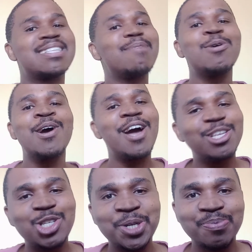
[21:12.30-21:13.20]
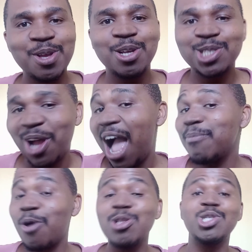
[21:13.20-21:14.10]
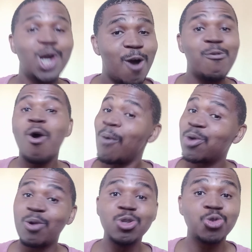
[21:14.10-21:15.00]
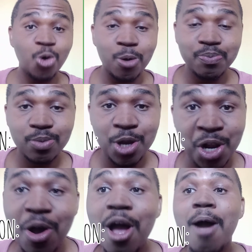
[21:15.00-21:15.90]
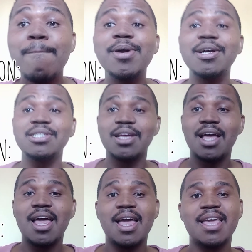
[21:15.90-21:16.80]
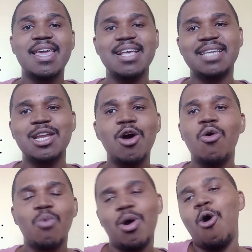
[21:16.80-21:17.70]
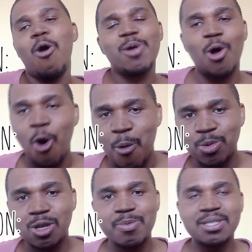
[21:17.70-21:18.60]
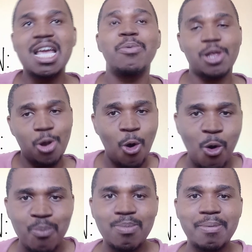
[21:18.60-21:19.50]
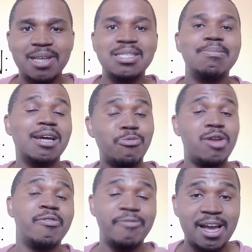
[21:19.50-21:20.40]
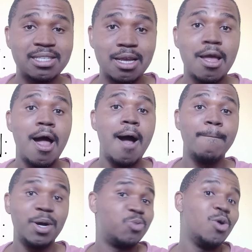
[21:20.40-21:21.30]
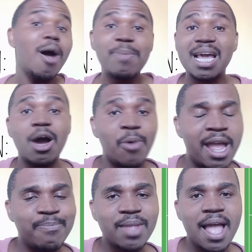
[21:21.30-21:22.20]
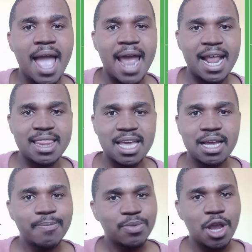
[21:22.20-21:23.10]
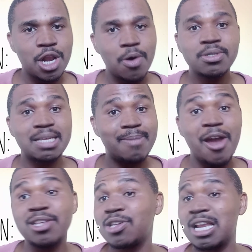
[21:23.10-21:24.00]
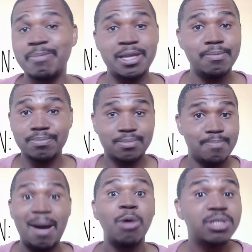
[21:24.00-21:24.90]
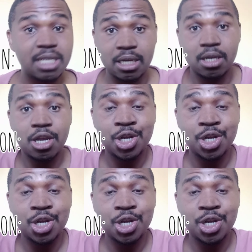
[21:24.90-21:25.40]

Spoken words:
club will hurt you. So I'm going to go for a 1-1 draw, Because, yes, I know we're horrible at home. So me saying we're not at home maybe doesn't seem like a relevant factor. But we are playing away. And I think, St. Mary's is going to be bouncing,